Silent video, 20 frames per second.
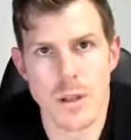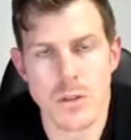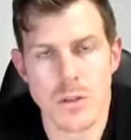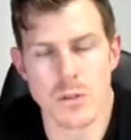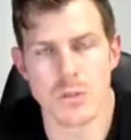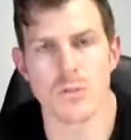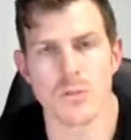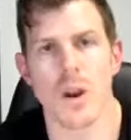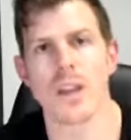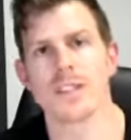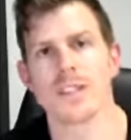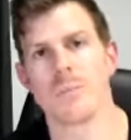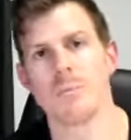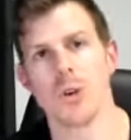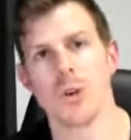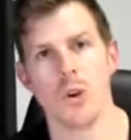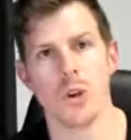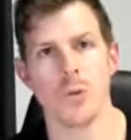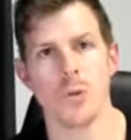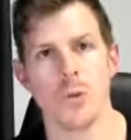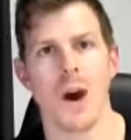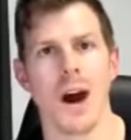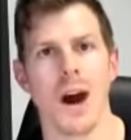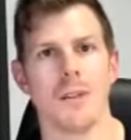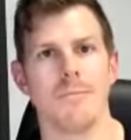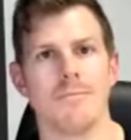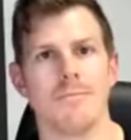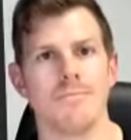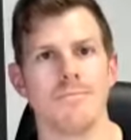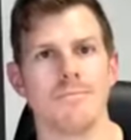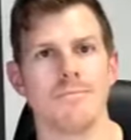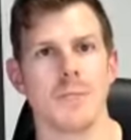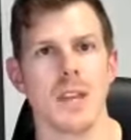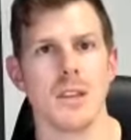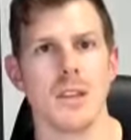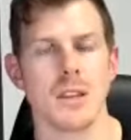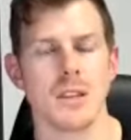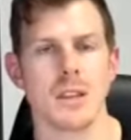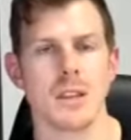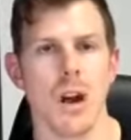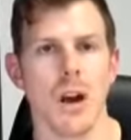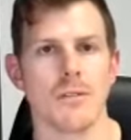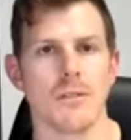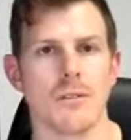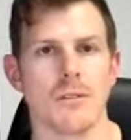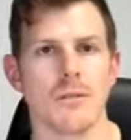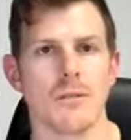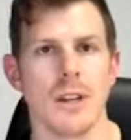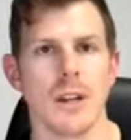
to raise up who you are in this life?